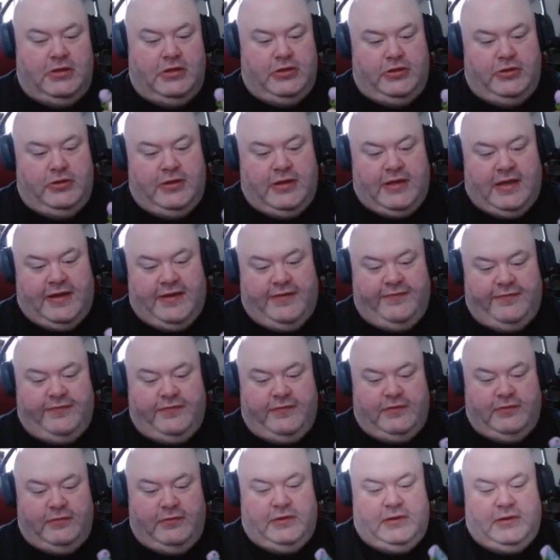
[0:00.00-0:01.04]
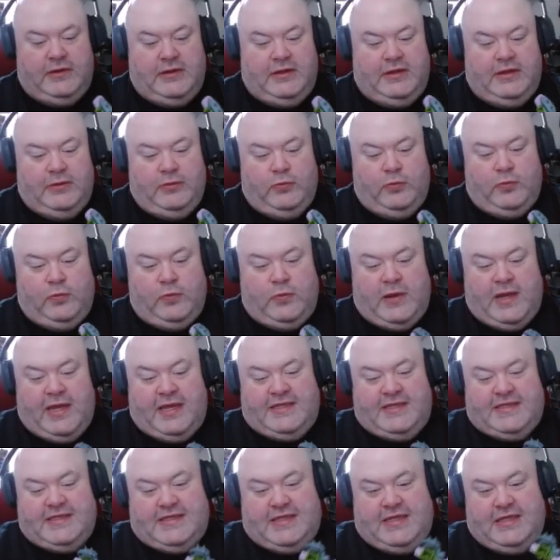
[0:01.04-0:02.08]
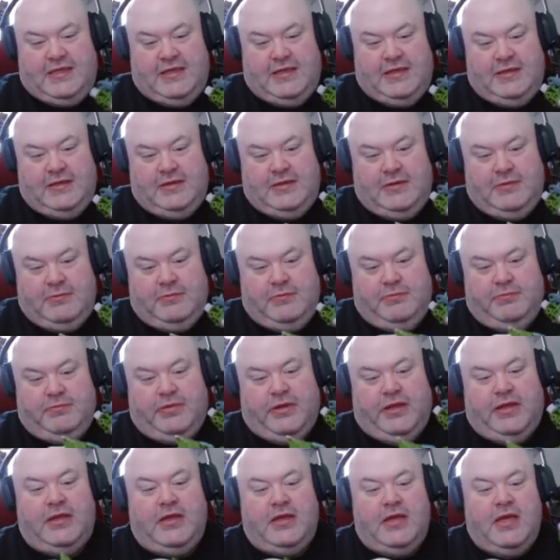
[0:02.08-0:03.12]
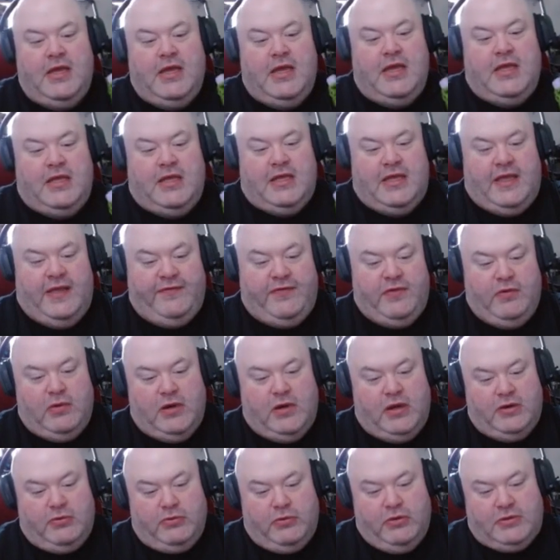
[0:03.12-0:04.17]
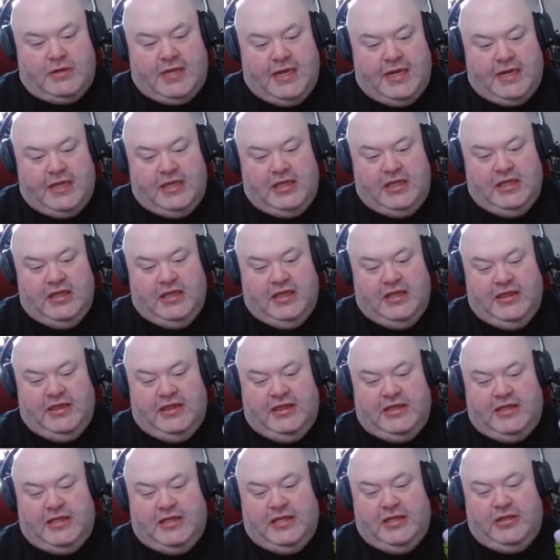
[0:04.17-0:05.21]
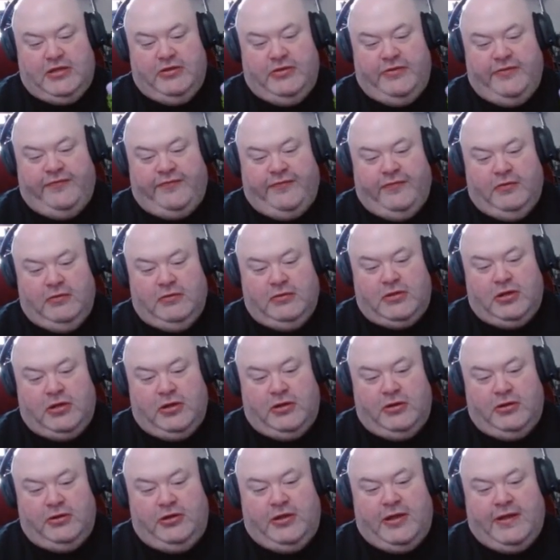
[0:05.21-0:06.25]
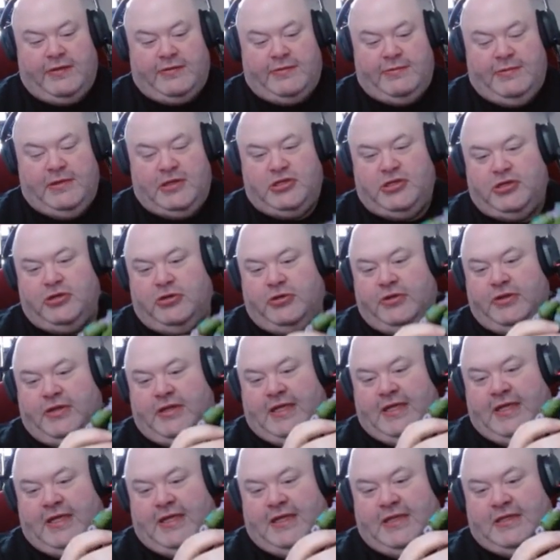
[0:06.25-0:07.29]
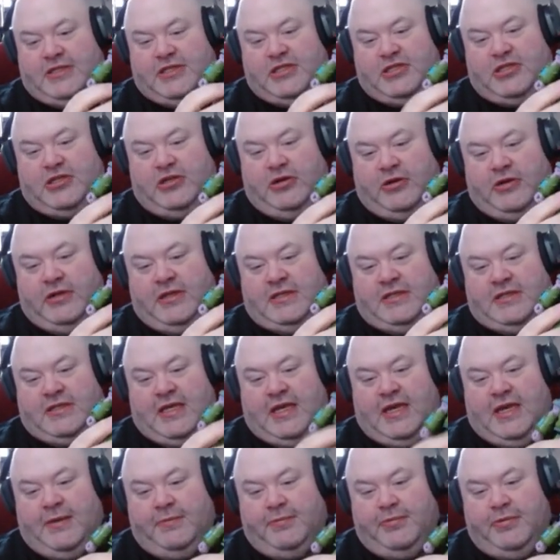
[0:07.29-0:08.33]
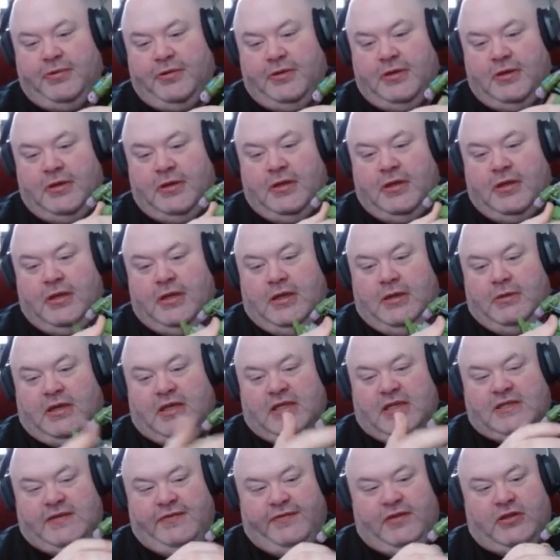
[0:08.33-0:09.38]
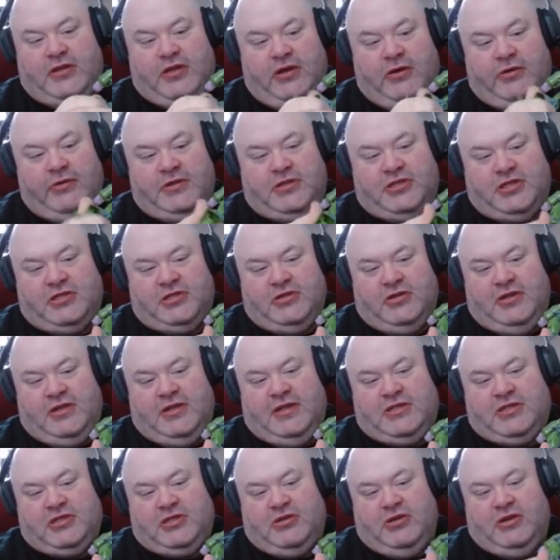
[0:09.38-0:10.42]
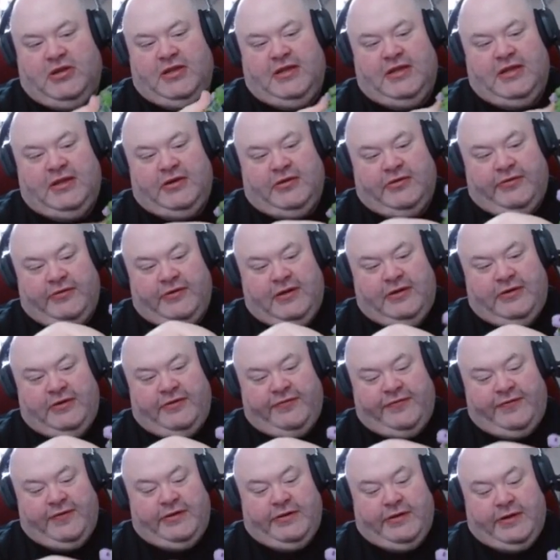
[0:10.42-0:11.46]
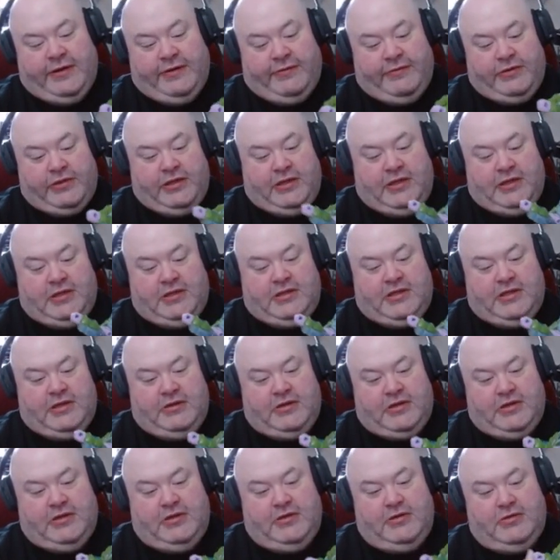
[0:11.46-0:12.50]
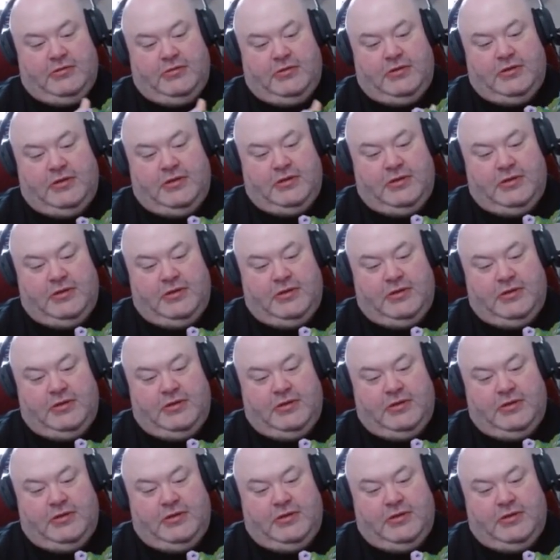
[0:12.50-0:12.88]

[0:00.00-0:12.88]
you have waist, but if you want to rotate it to do a full turn, you have to make sure the skirt is up, because if you don't, it's just gonna it's gonna inter interfere in everything. There you go.